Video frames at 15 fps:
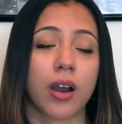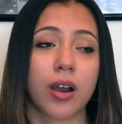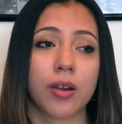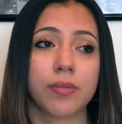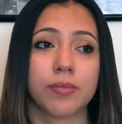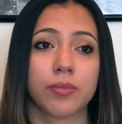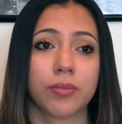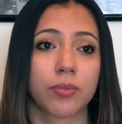
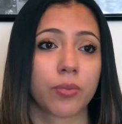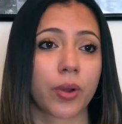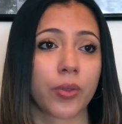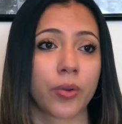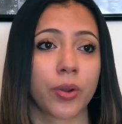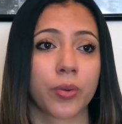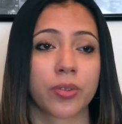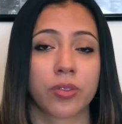um,
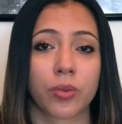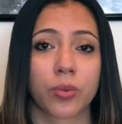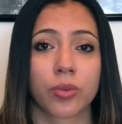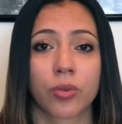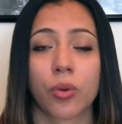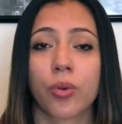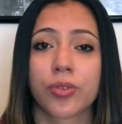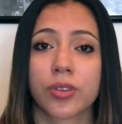whether it was in the
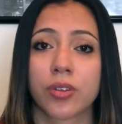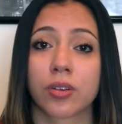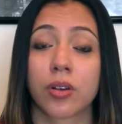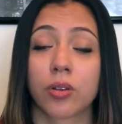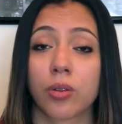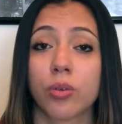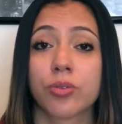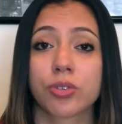results and the
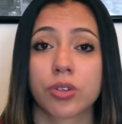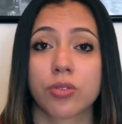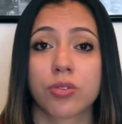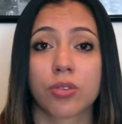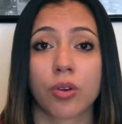conclusions.